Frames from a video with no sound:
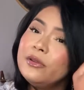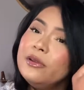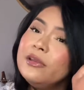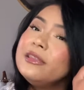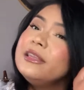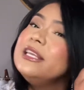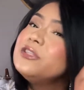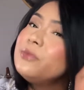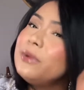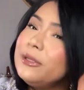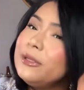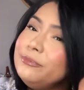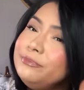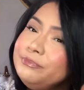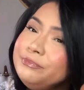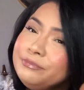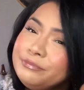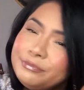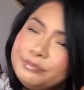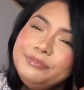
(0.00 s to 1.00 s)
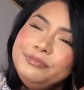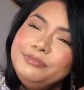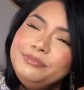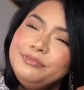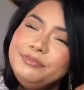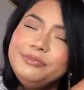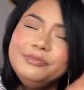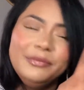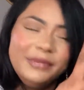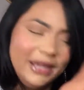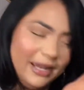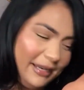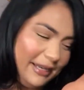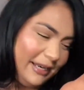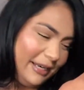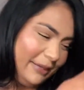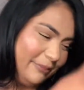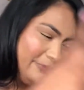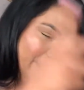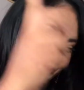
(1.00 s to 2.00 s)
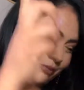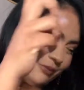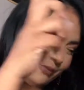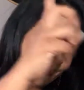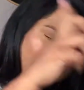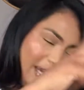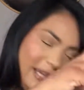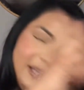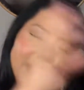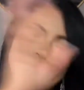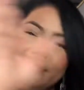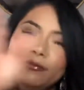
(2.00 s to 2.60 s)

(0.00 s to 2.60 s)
this one, ya need it, like